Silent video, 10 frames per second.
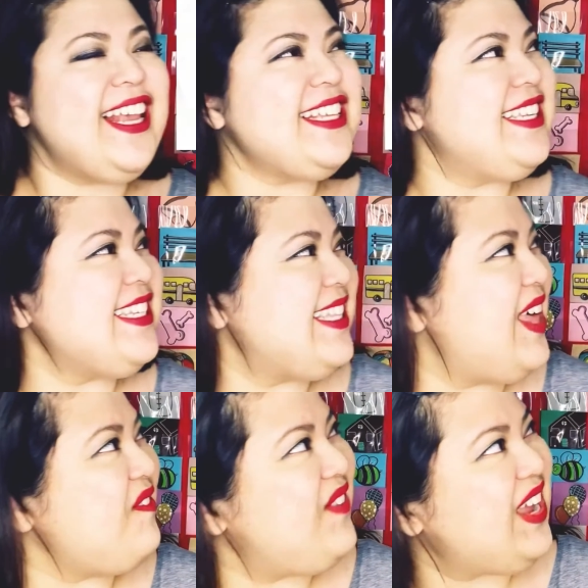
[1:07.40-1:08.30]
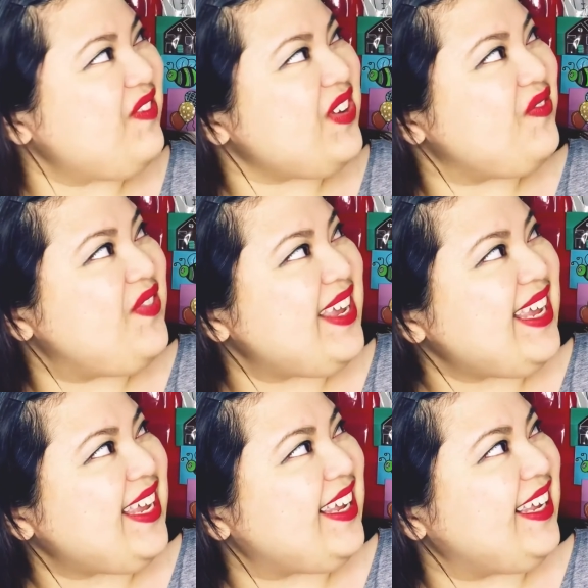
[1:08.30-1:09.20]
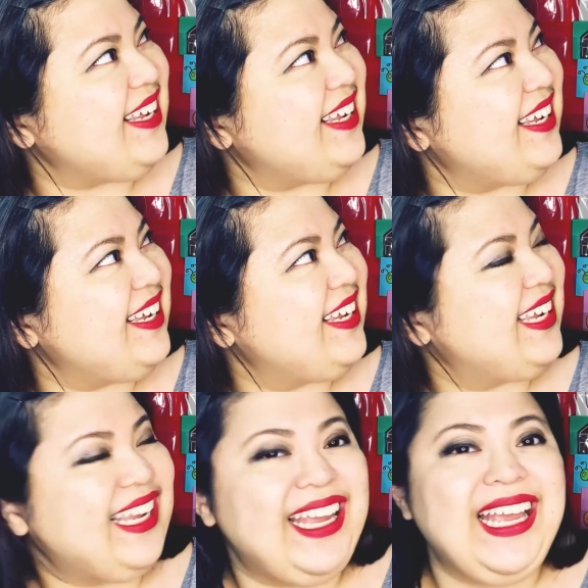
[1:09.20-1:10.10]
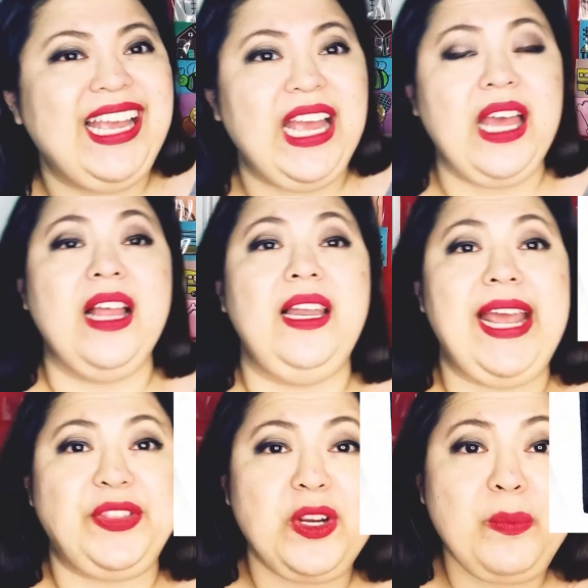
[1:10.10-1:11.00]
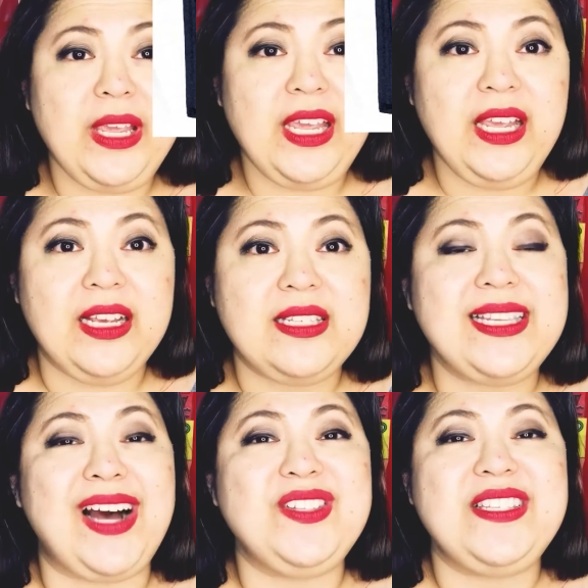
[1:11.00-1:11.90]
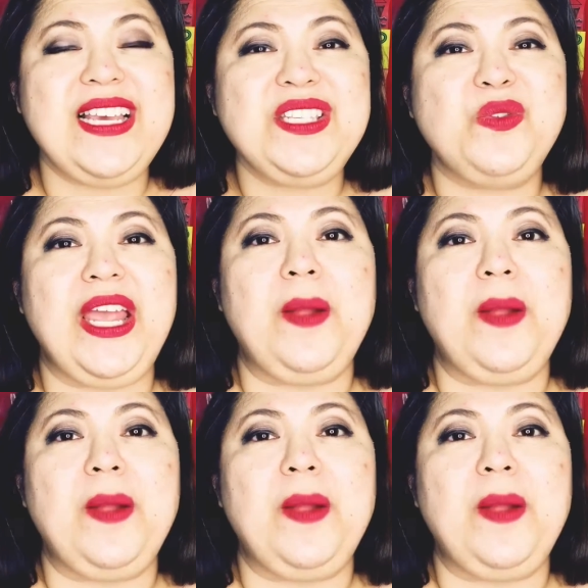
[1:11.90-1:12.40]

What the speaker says: is the baby bee. Letter B sounds this way.